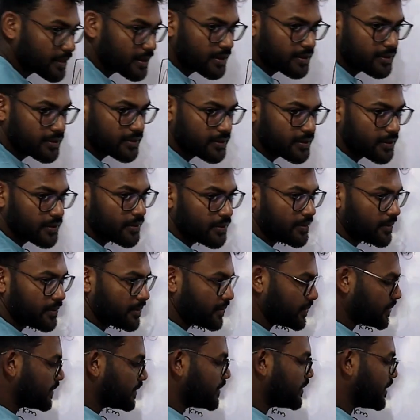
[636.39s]

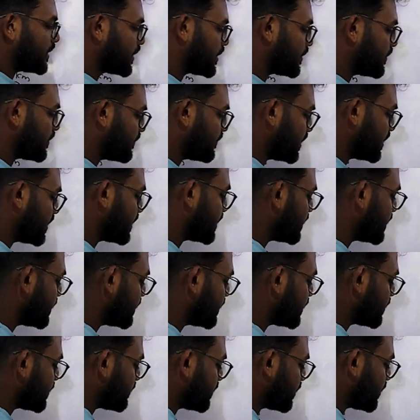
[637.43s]
So we're gonna learn
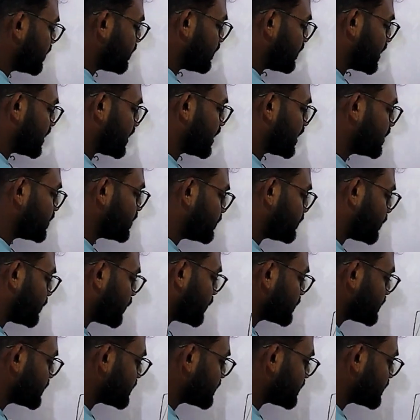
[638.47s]
about what are the forces